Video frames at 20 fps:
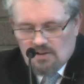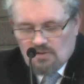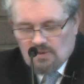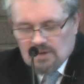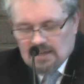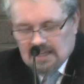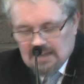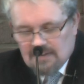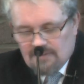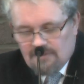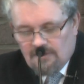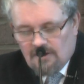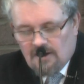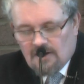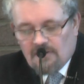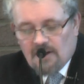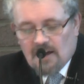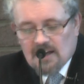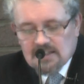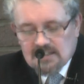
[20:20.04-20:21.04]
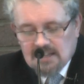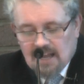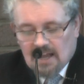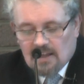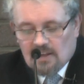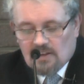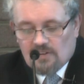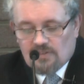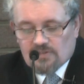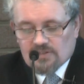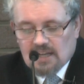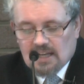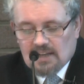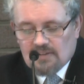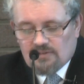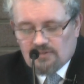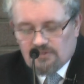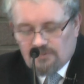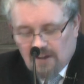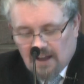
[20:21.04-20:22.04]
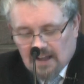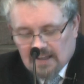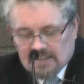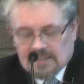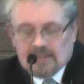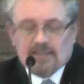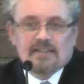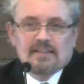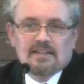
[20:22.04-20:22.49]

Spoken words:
We give of ourselves in faith